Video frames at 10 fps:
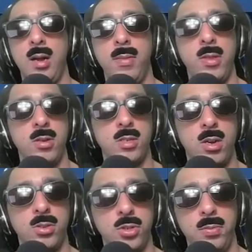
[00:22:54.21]
There's
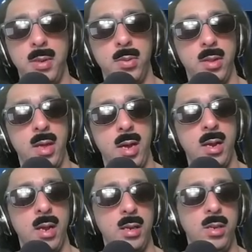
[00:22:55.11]
also people
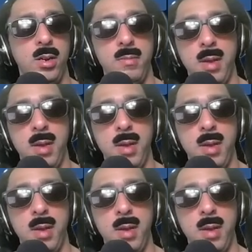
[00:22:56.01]
that, you know,